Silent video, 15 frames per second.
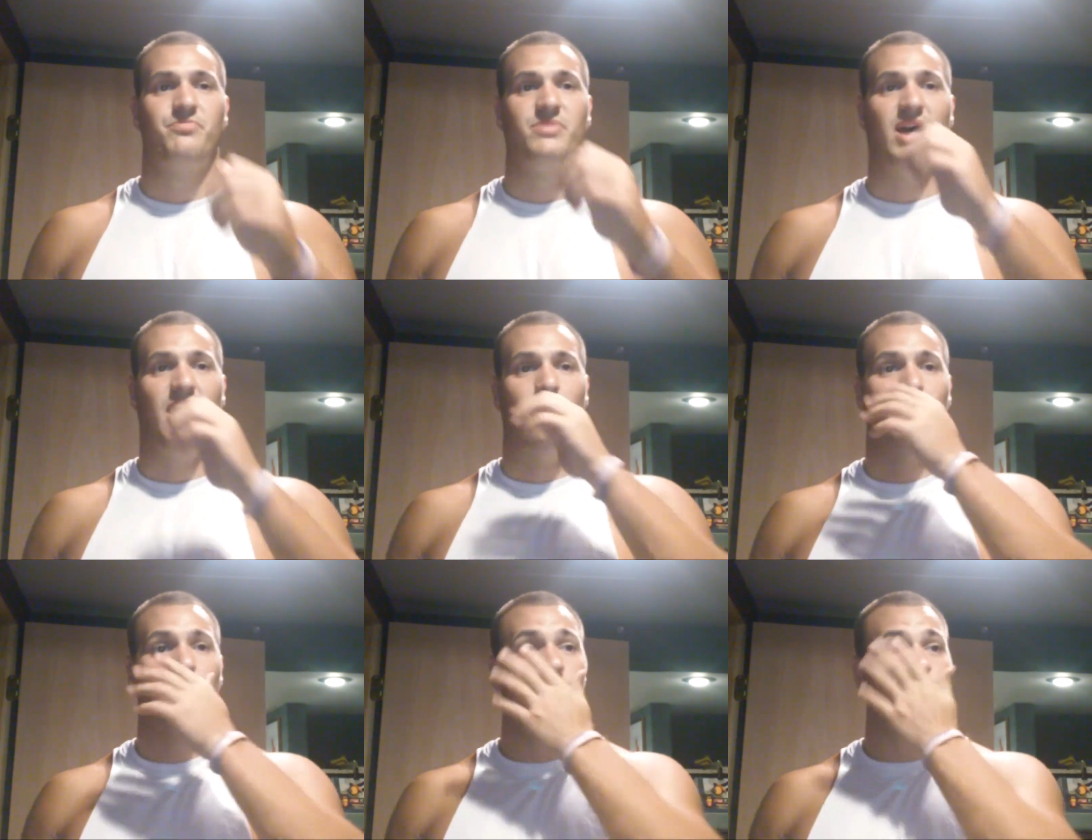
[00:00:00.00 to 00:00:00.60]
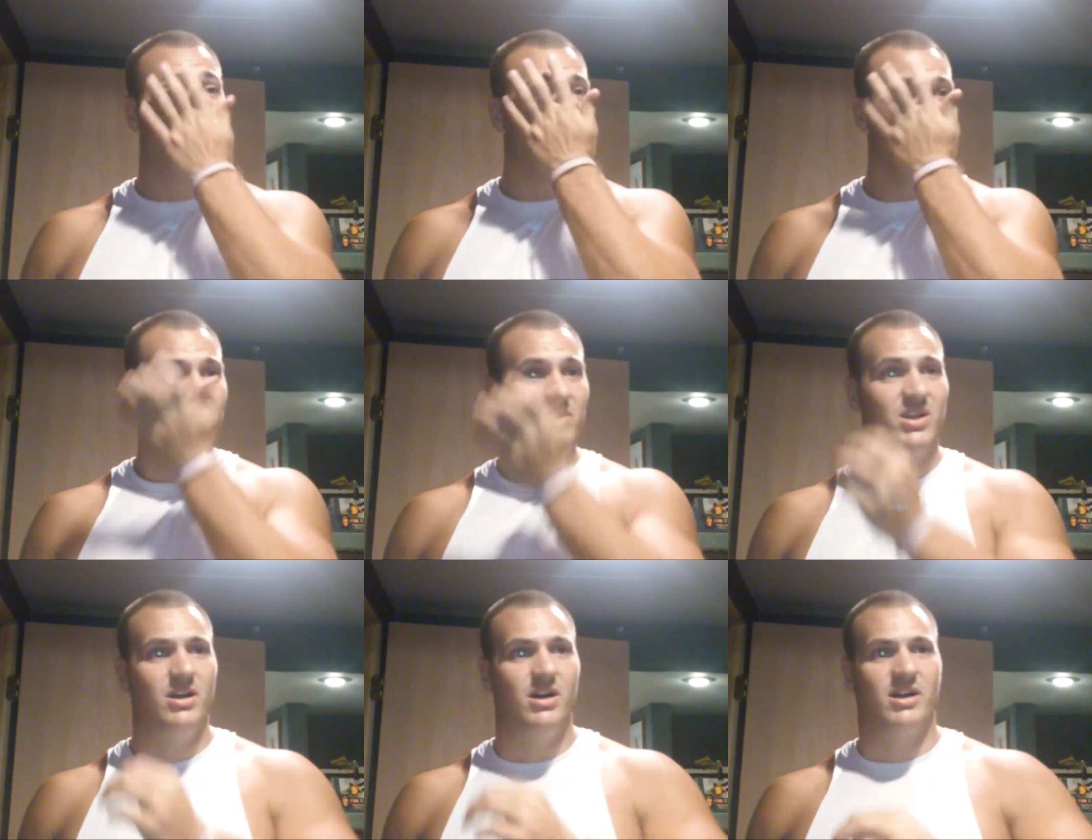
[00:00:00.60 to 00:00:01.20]
Now,
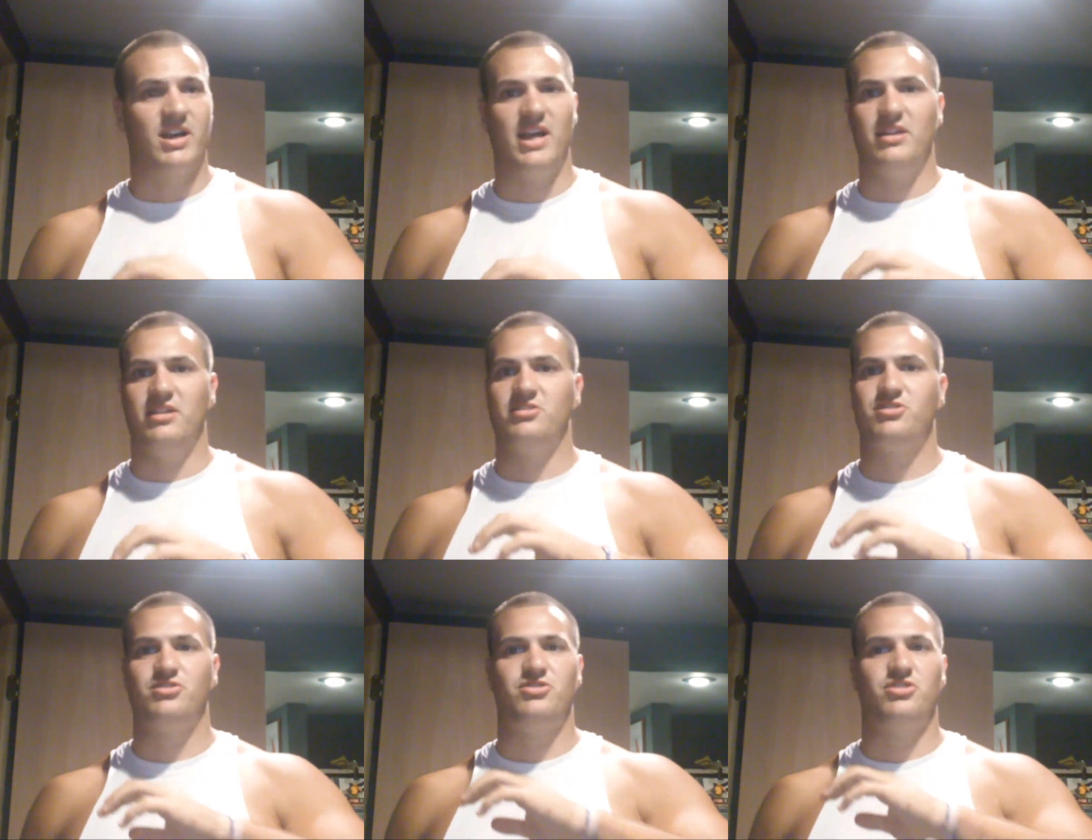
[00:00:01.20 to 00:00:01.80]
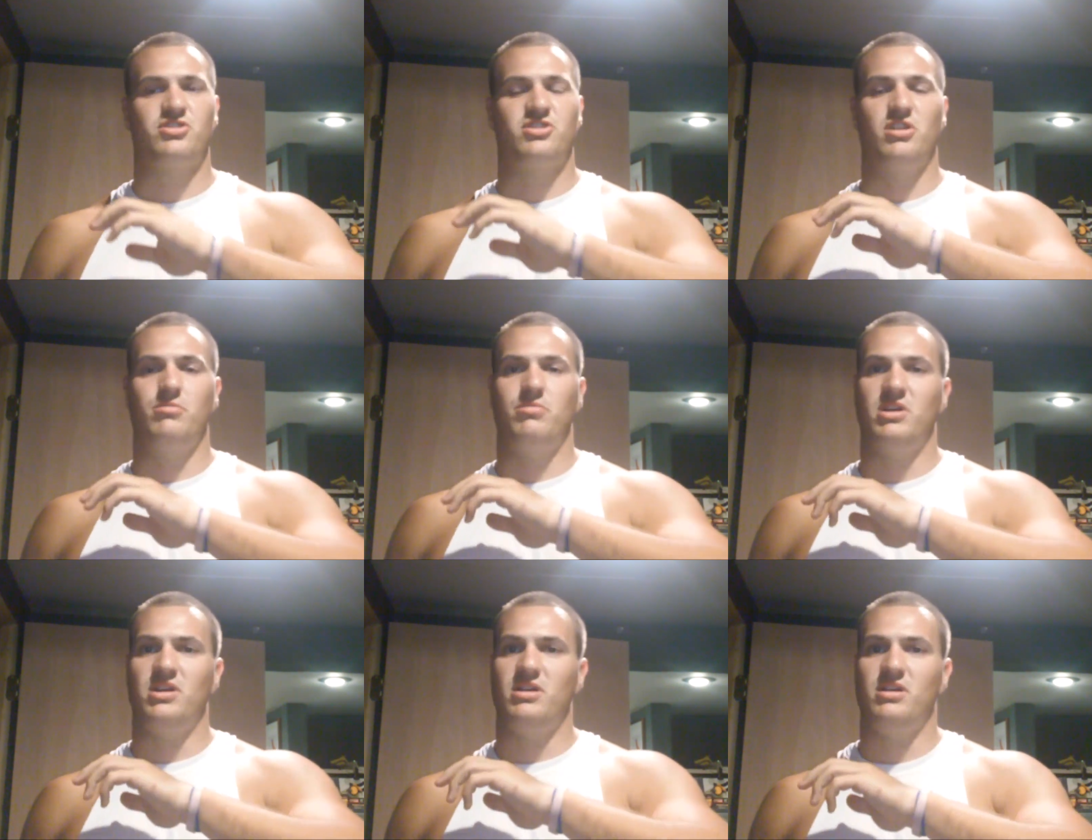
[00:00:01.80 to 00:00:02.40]
again, this is just going
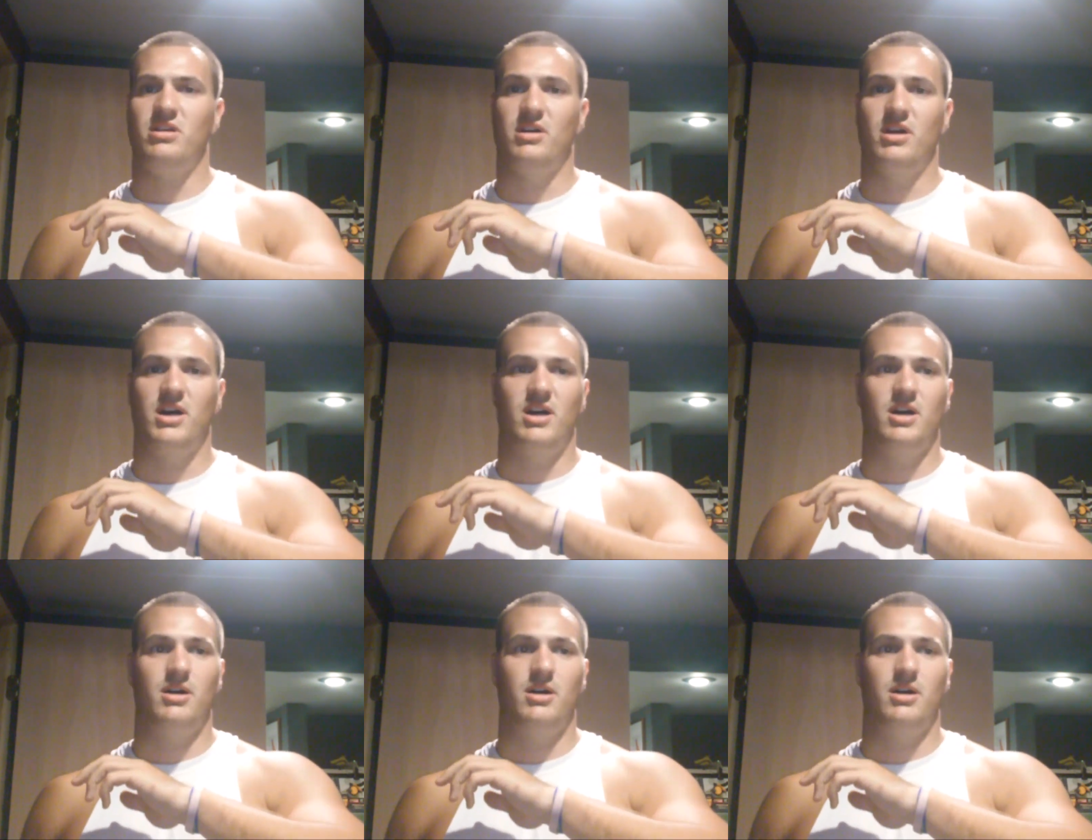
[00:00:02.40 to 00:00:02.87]
to be